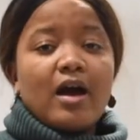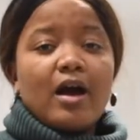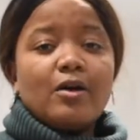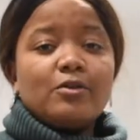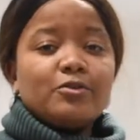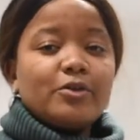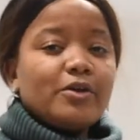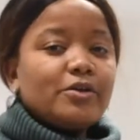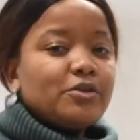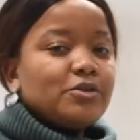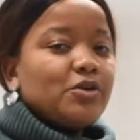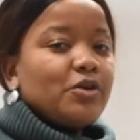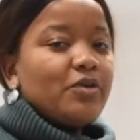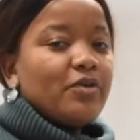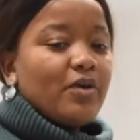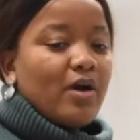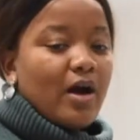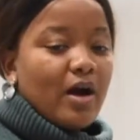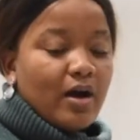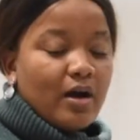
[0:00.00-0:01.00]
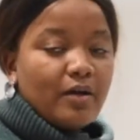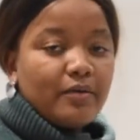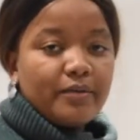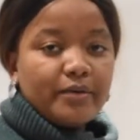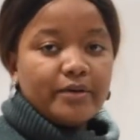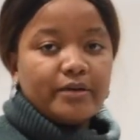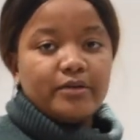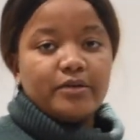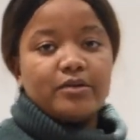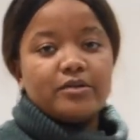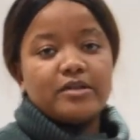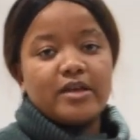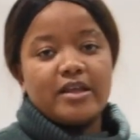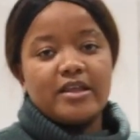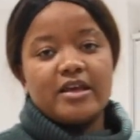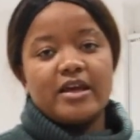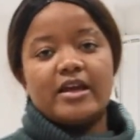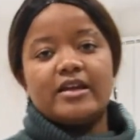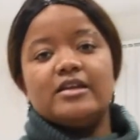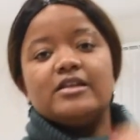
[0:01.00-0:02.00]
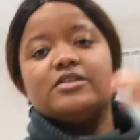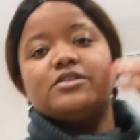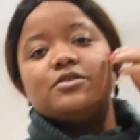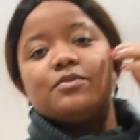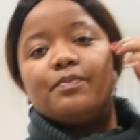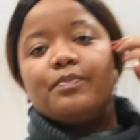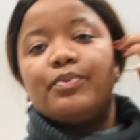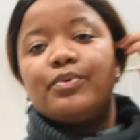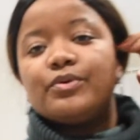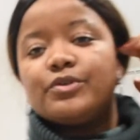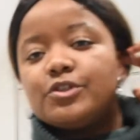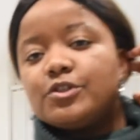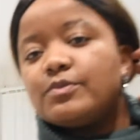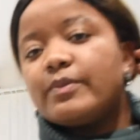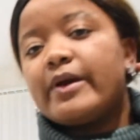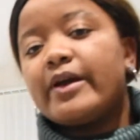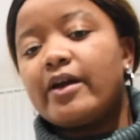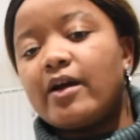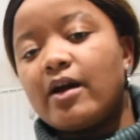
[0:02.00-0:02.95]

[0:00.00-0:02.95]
I'll try to show you how it looks. I think I need to push my